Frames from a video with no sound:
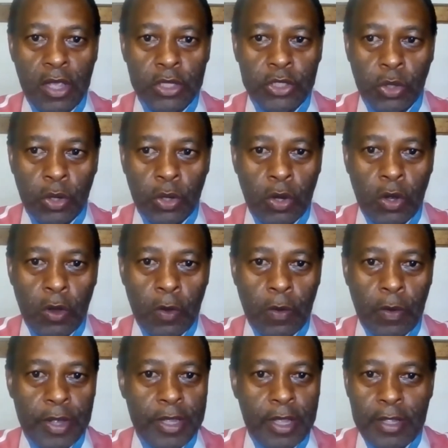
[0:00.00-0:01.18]

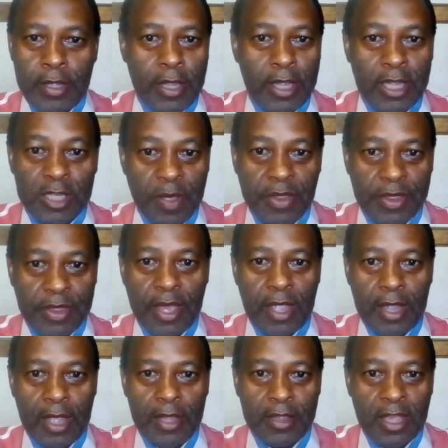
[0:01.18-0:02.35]
So he's been
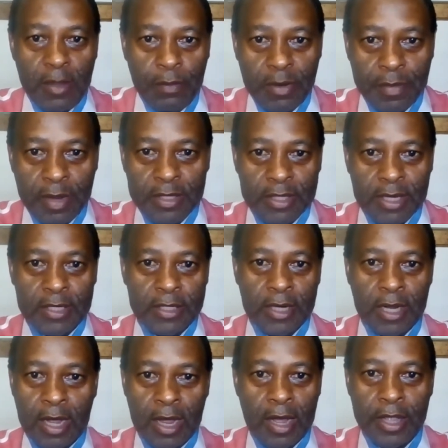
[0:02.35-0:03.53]
there, and they implemented
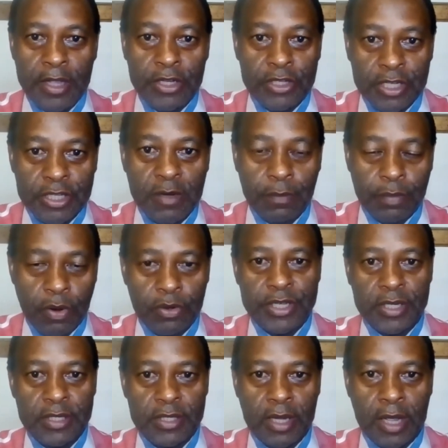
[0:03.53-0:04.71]
interesting
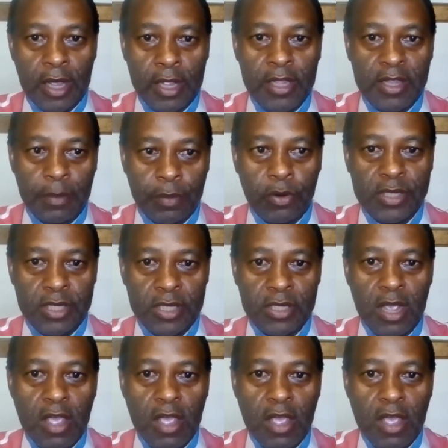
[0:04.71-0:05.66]
projects in the process.